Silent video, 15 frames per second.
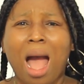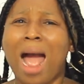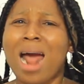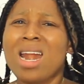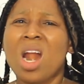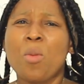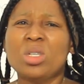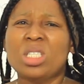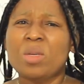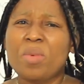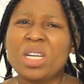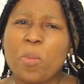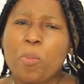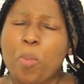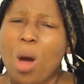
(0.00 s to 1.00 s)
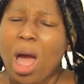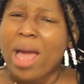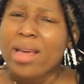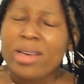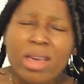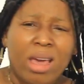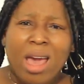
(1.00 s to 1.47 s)
I am with me the po
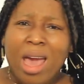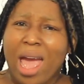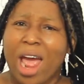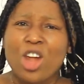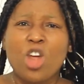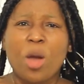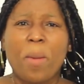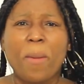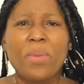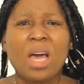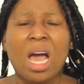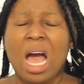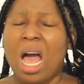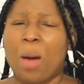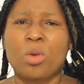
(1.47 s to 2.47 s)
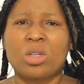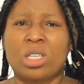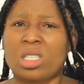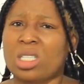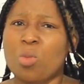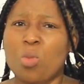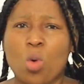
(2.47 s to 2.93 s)
ayi and you may be harm with a
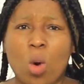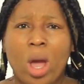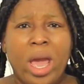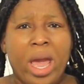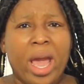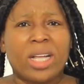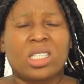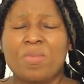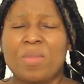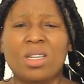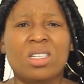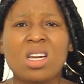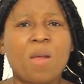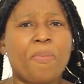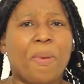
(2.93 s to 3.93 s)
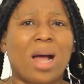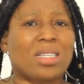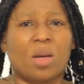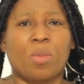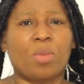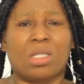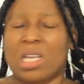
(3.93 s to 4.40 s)
chemo, it's me dinner
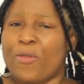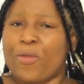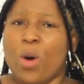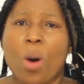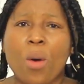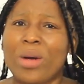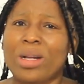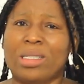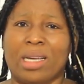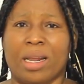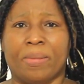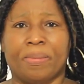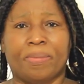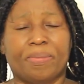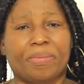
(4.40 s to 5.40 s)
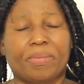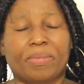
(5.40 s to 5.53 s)
part of myself for all reason.